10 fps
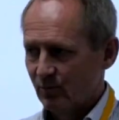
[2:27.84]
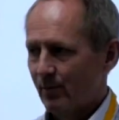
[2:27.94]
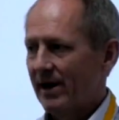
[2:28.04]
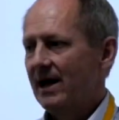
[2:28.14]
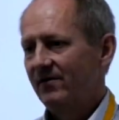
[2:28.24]

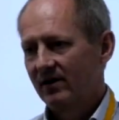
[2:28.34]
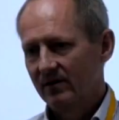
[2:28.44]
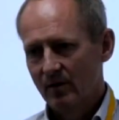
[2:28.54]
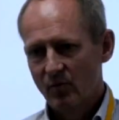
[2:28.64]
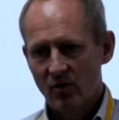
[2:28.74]
by having
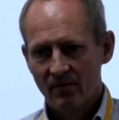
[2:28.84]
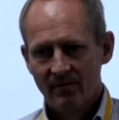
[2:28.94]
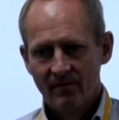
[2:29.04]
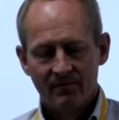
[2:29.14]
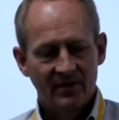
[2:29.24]
a more
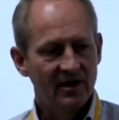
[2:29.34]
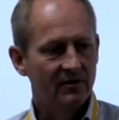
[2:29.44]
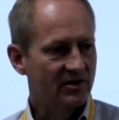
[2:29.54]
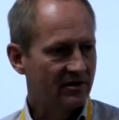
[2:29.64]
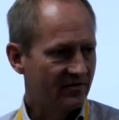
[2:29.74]

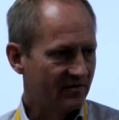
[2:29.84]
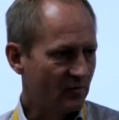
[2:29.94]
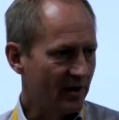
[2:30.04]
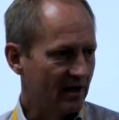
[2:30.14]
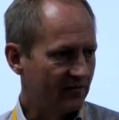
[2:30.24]
innovative
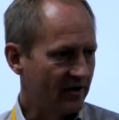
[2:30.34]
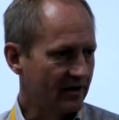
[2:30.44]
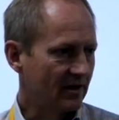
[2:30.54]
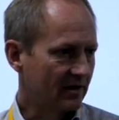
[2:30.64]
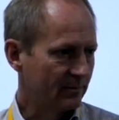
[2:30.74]
way of
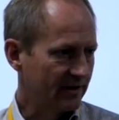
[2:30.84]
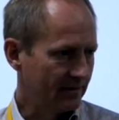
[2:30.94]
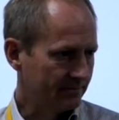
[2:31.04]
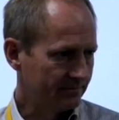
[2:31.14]
running your company.